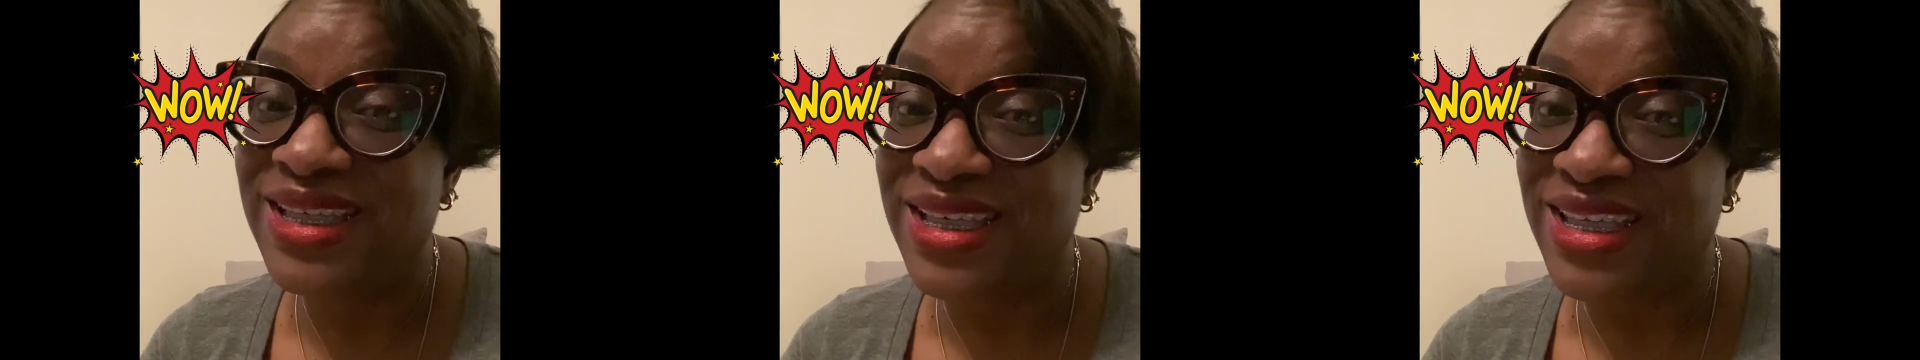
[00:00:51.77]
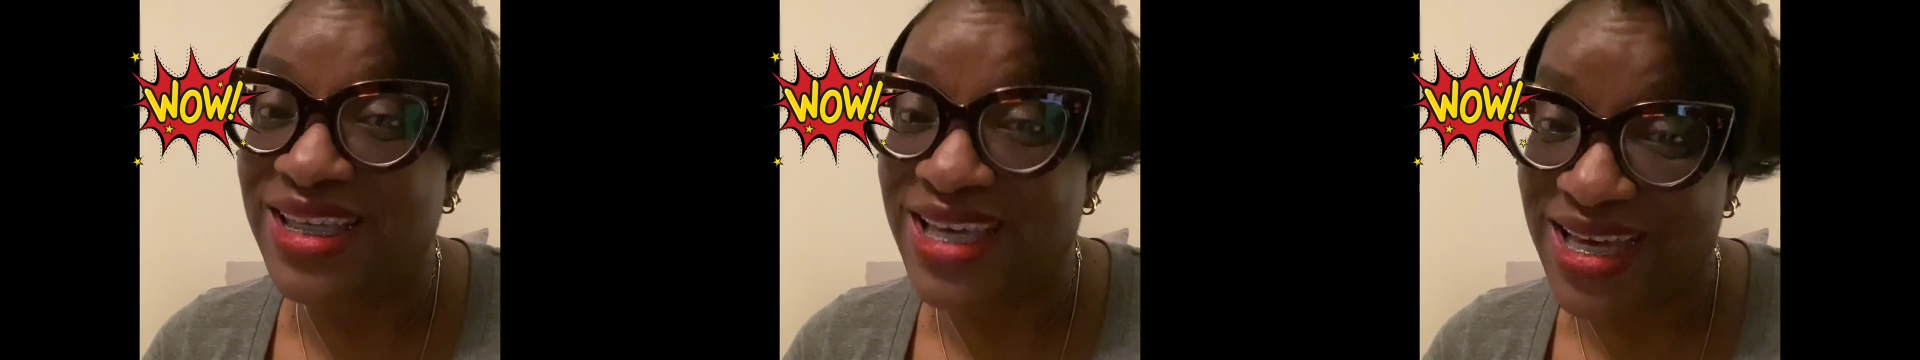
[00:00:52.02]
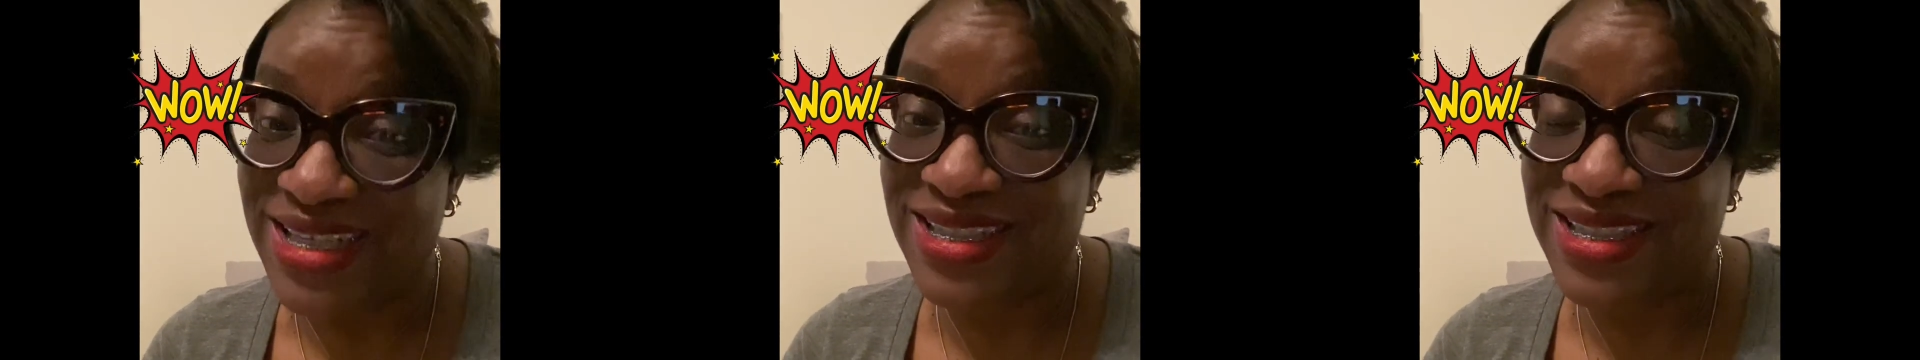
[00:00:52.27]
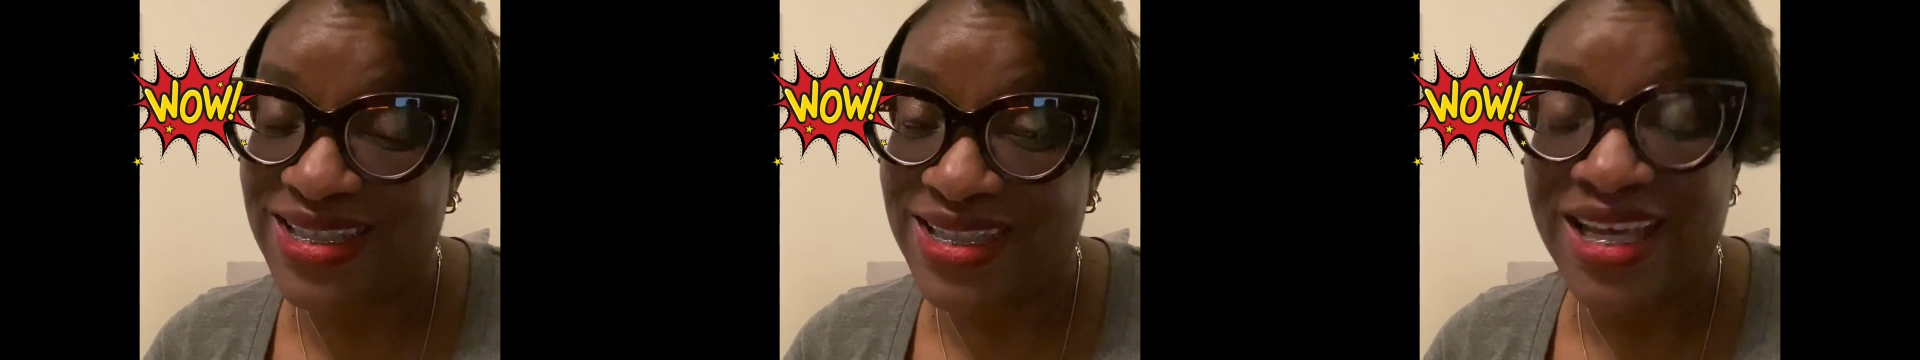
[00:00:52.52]

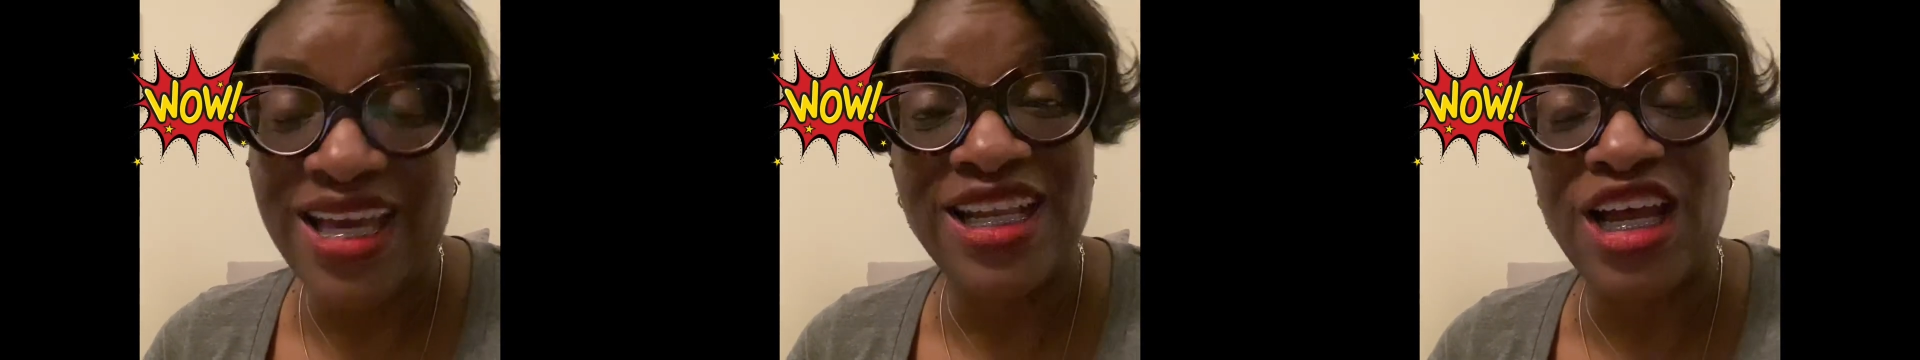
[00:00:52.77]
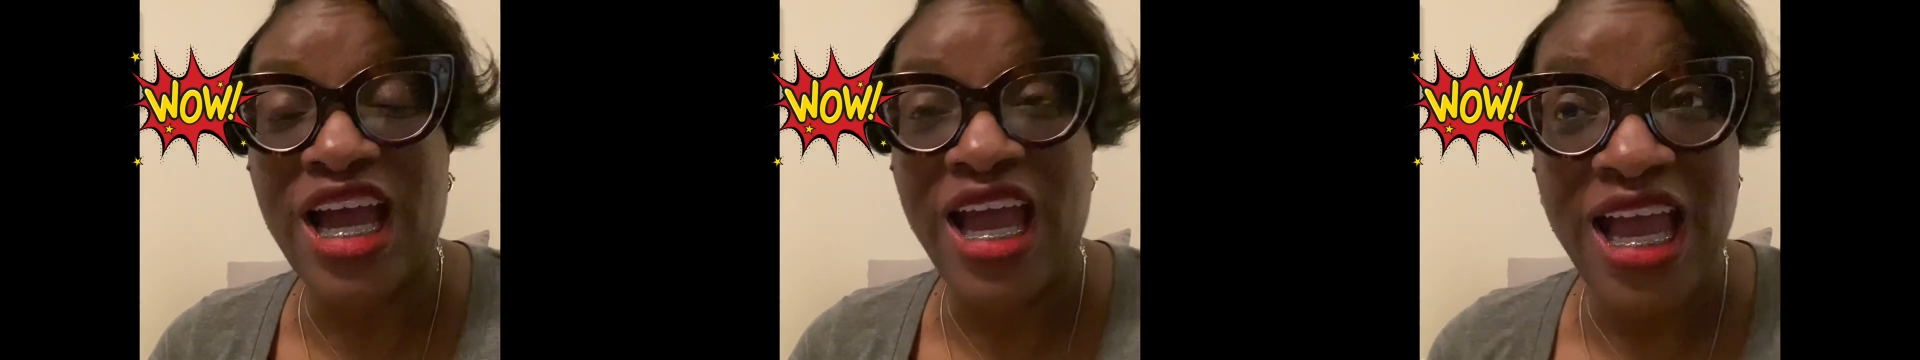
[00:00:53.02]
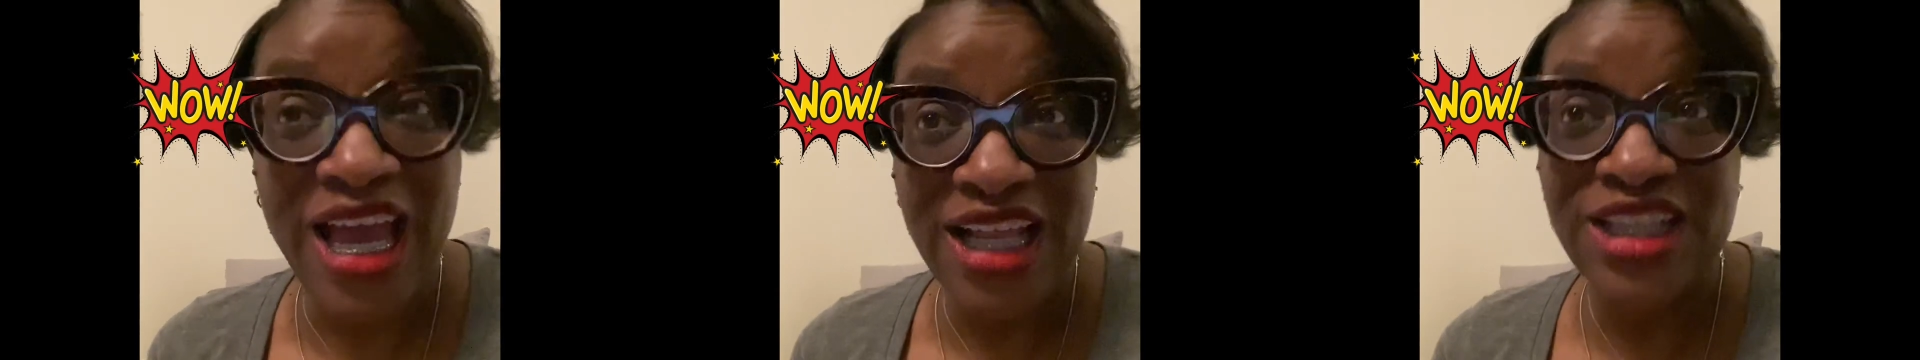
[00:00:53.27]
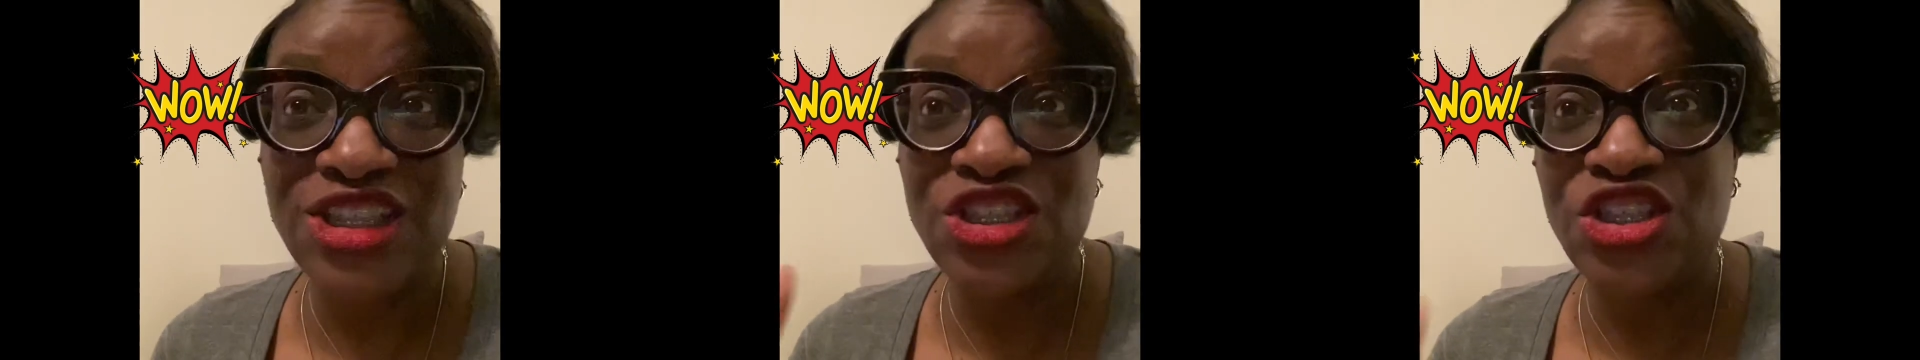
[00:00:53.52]
Yes, and I had
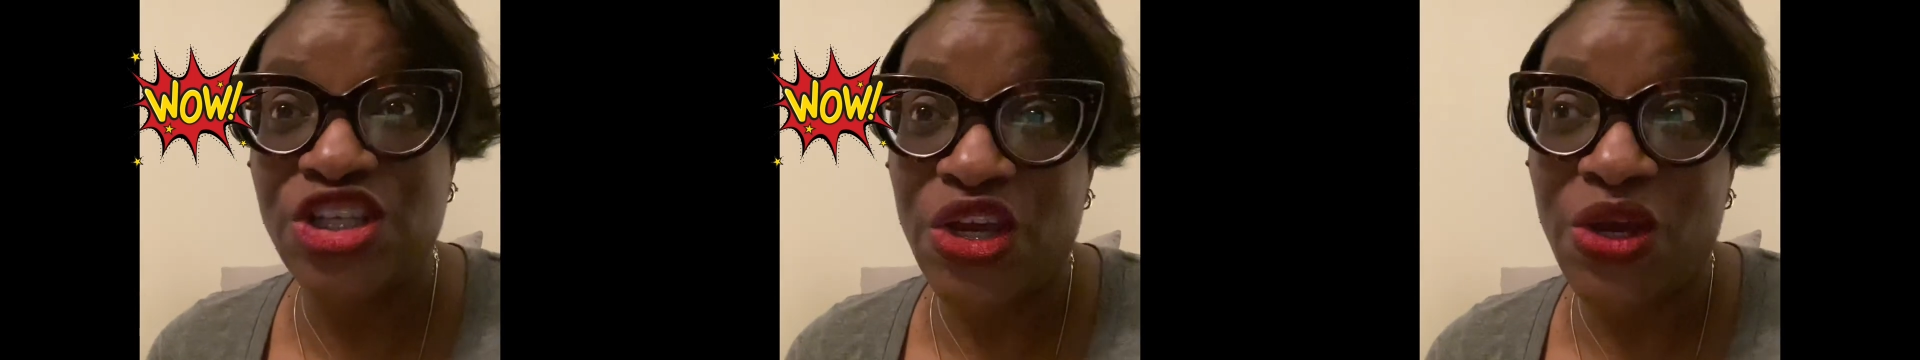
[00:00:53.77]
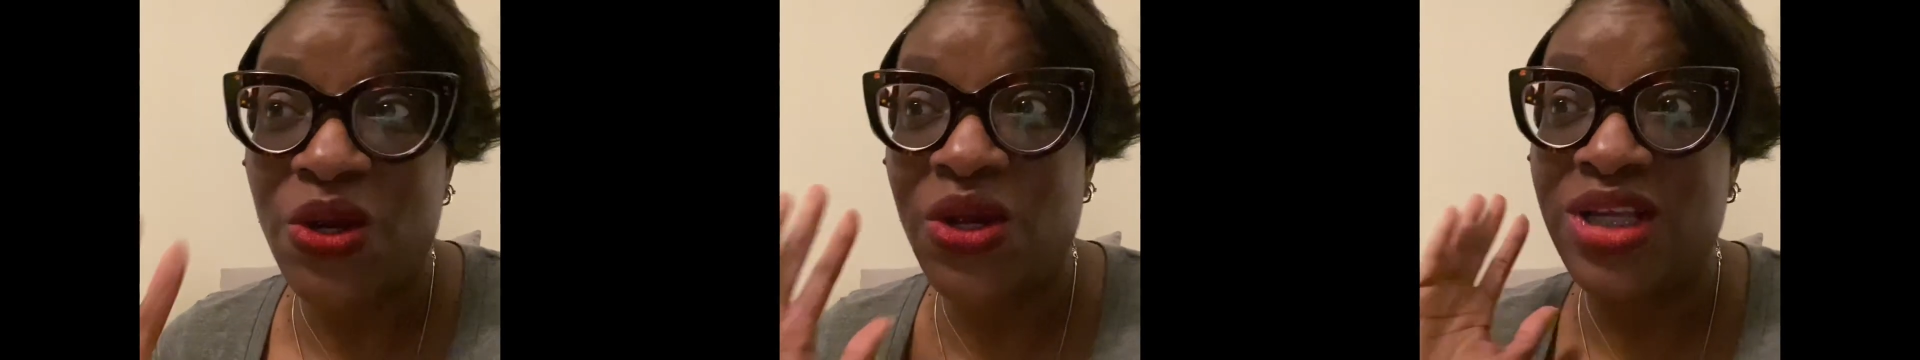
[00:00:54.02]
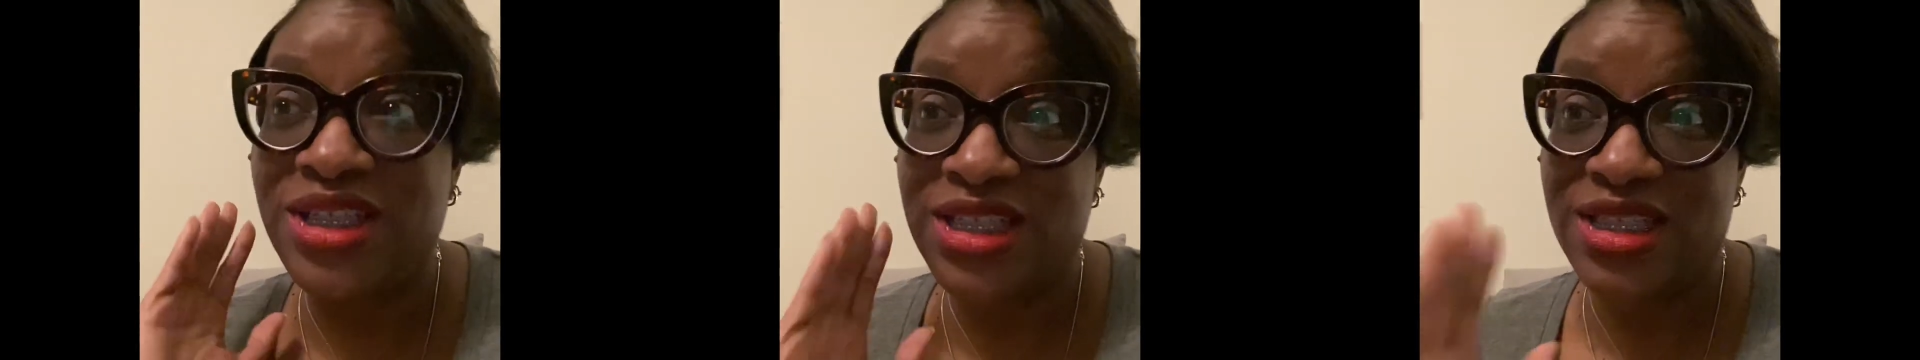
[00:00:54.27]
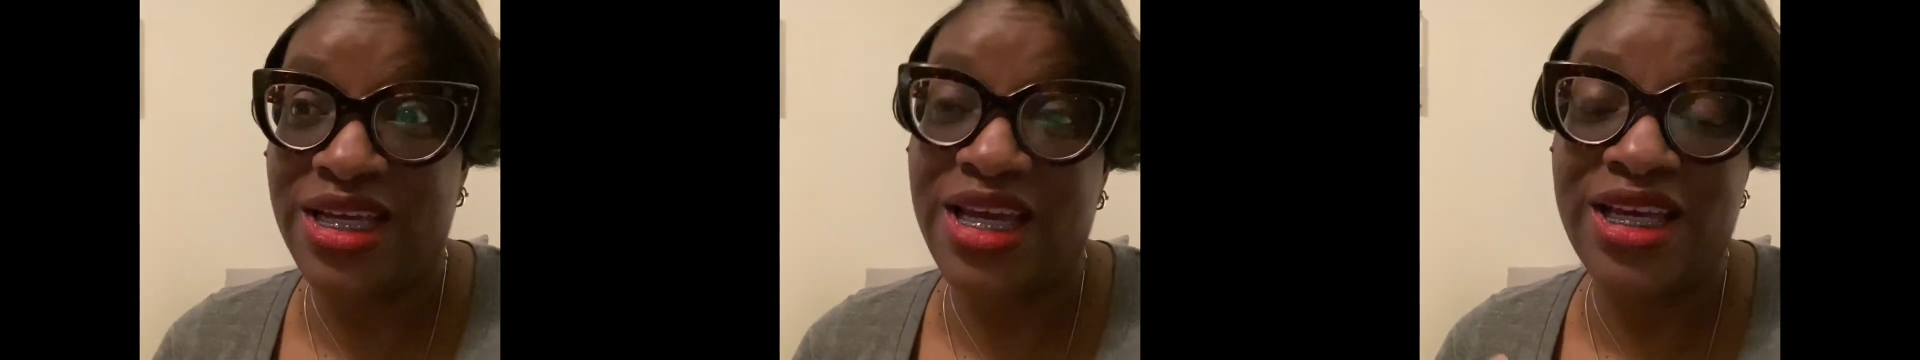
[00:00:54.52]
to share
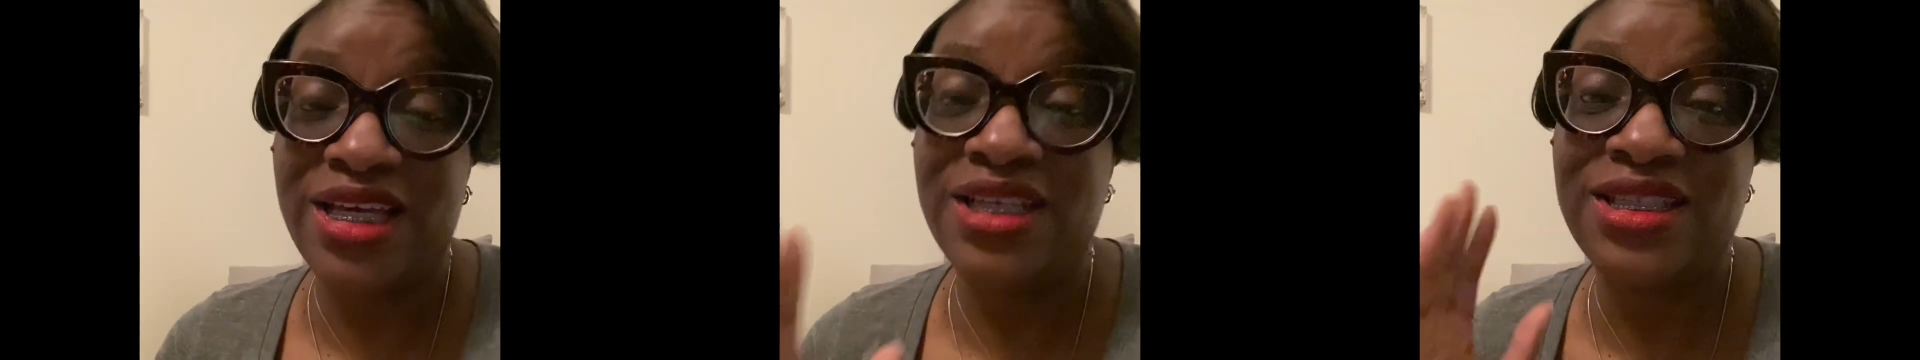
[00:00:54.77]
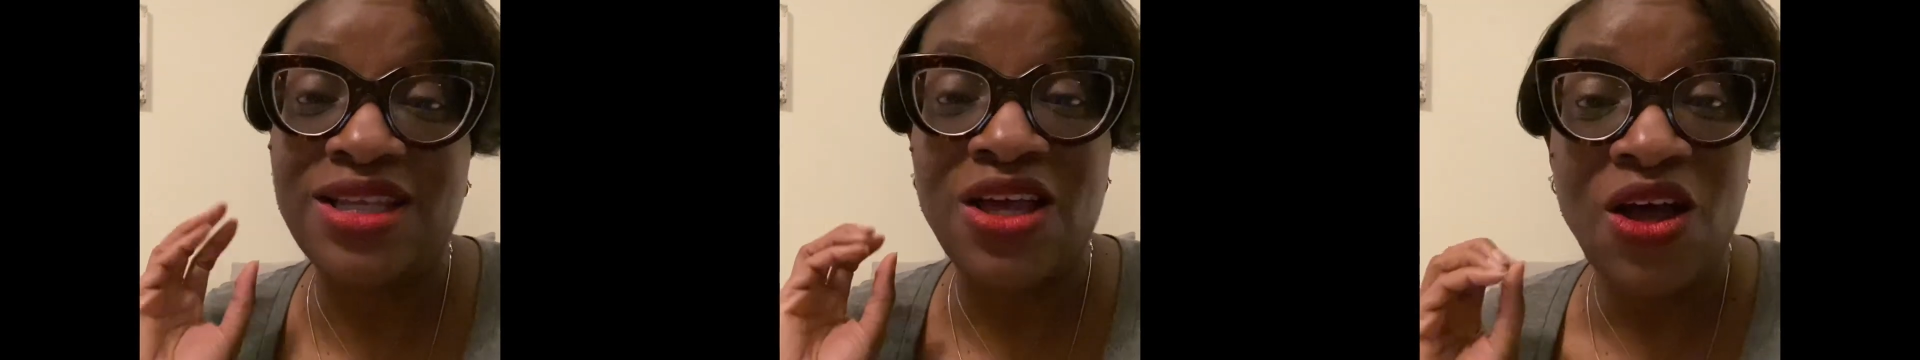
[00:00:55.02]
today's